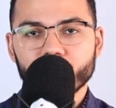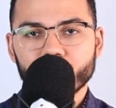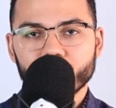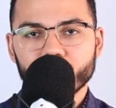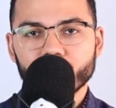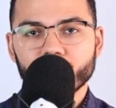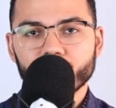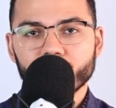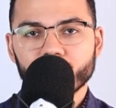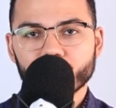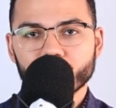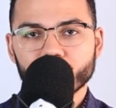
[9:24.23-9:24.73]

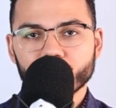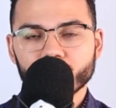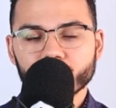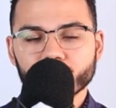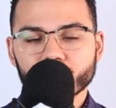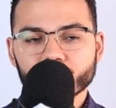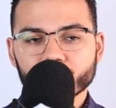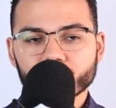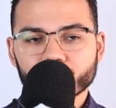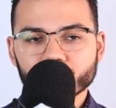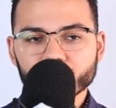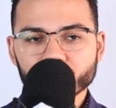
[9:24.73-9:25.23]

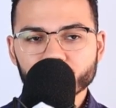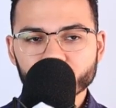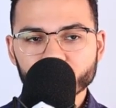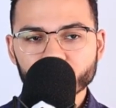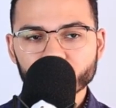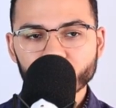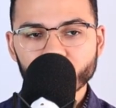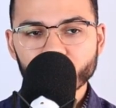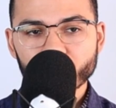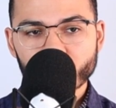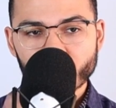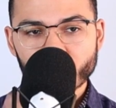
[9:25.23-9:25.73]

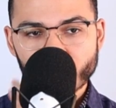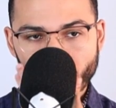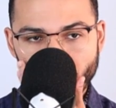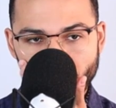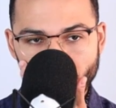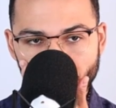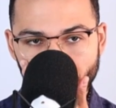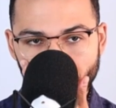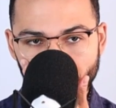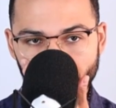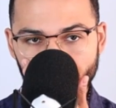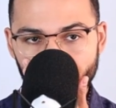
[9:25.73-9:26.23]

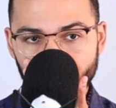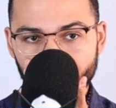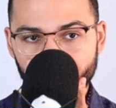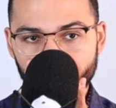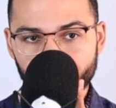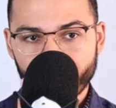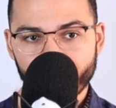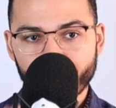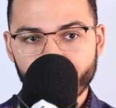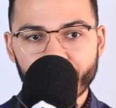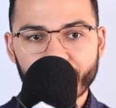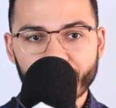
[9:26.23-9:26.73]

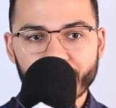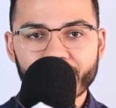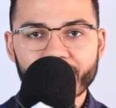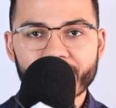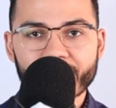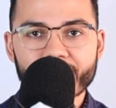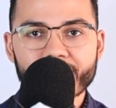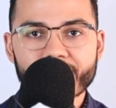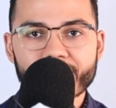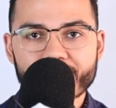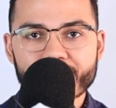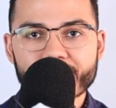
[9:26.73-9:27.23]

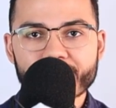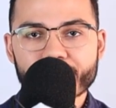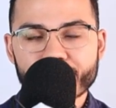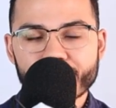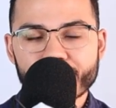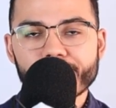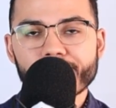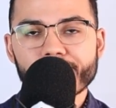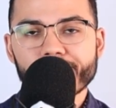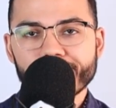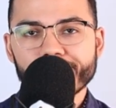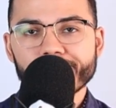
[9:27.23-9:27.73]

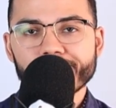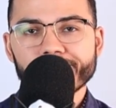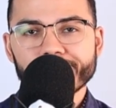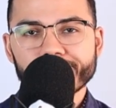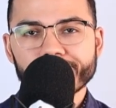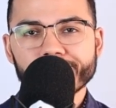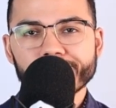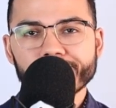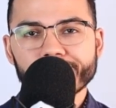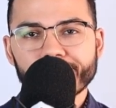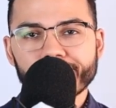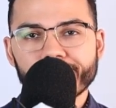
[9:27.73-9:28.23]

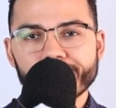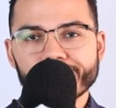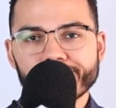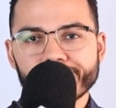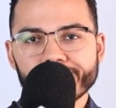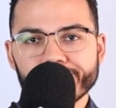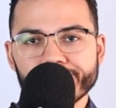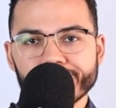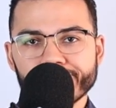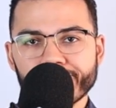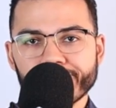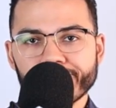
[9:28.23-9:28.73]

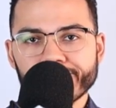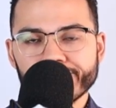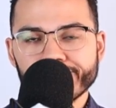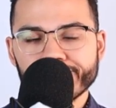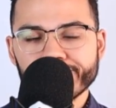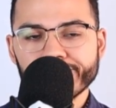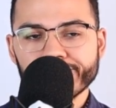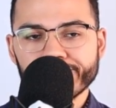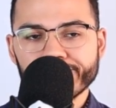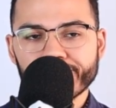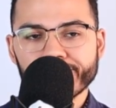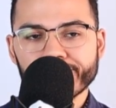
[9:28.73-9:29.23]

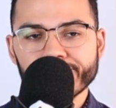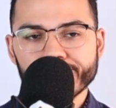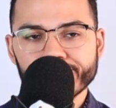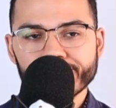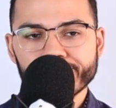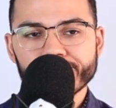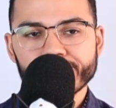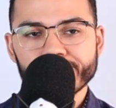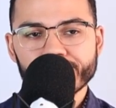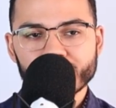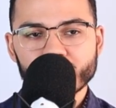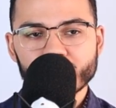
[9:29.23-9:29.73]

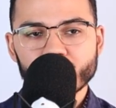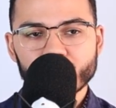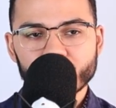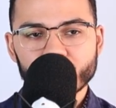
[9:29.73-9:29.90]
[no speech]